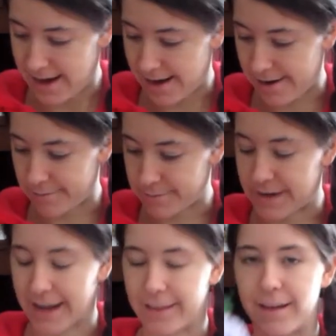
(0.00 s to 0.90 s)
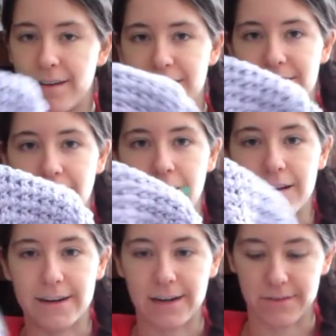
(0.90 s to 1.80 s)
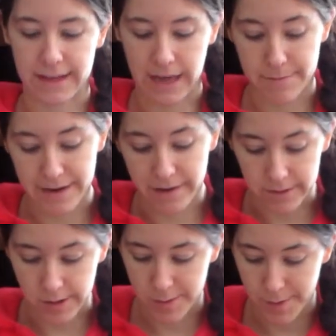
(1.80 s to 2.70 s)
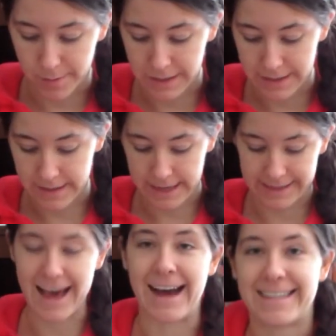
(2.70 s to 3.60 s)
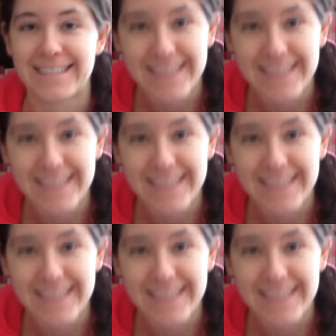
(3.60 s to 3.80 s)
Um, but I love this color and I was like, I'm never going to be able to knit like that.